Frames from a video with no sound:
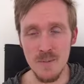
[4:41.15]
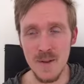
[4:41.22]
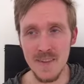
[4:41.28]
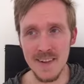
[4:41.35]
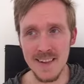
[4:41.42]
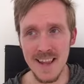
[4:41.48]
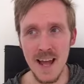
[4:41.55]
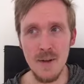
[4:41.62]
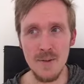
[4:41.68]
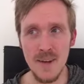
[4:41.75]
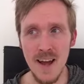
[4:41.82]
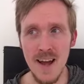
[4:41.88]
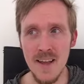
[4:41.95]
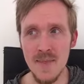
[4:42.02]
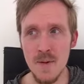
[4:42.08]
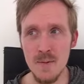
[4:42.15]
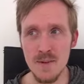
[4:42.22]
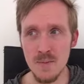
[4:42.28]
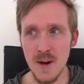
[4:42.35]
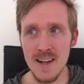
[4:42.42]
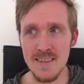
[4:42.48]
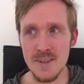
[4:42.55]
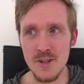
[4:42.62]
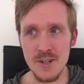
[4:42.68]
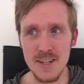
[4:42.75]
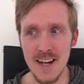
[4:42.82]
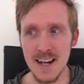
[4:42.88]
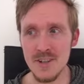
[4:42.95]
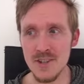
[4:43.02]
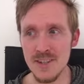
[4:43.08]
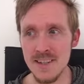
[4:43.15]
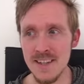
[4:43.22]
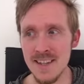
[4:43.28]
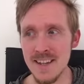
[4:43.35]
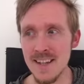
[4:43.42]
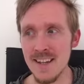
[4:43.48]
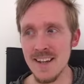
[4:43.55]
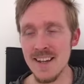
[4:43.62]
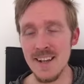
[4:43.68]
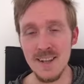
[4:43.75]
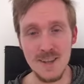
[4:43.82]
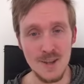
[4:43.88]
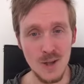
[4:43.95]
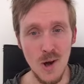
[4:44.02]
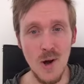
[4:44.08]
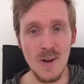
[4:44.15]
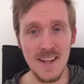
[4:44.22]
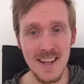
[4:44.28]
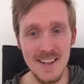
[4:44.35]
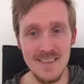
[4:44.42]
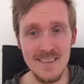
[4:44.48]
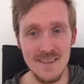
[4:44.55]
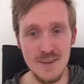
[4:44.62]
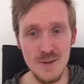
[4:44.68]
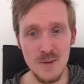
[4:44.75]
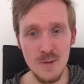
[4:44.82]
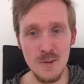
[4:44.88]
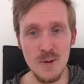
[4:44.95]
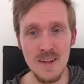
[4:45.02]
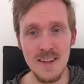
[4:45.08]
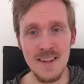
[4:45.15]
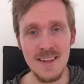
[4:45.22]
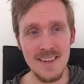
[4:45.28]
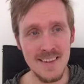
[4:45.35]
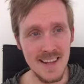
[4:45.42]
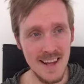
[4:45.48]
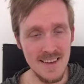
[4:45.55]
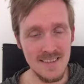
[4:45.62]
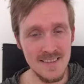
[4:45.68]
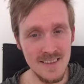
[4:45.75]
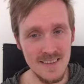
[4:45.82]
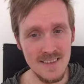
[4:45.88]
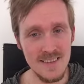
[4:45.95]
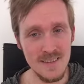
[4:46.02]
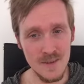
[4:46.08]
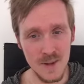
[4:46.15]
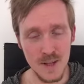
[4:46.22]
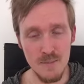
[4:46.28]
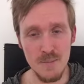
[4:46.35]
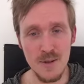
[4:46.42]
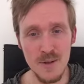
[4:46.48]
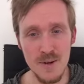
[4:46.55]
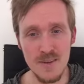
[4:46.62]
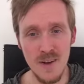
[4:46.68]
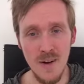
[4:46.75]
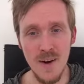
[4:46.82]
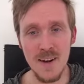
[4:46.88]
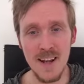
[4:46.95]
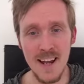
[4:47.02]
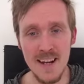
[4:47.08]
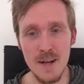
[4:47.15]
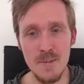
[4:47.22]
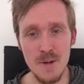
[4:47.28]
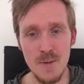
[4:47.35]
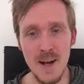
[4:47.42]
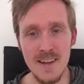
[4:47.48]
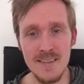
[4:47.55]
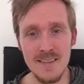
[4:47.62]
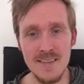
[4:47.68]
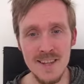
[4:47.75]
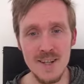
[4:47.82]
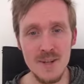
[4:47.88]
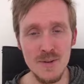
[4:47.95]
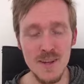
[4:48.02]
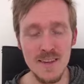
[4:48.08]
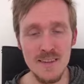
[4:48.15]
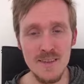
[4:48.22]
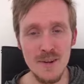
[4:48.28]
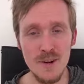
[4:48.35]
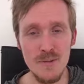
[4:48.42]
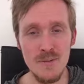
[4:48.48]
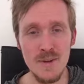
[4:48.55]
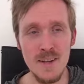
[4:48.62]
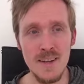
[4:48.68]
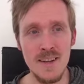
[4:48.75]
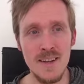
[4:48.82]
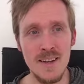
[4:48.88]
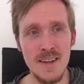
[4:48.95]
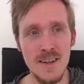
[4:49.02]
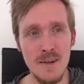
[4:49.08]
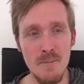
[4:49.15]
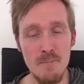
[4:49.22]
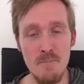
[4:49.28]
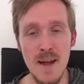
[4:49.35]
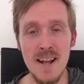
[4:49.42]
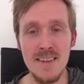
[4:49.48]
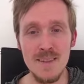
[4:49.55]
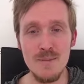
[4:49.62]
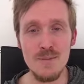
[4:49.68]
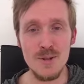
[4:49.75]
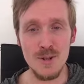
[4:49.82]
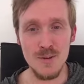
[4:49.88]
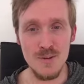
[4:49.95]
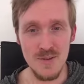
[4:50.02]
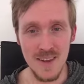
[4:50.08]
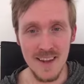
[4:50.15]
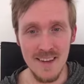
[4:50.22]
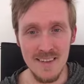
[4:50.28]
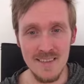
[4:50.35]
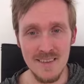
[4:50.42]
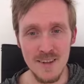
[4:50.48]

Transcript: With Cloud9, there was ways that you could actually log into the instances of the computers on AWS, and then you could sort of make them do things.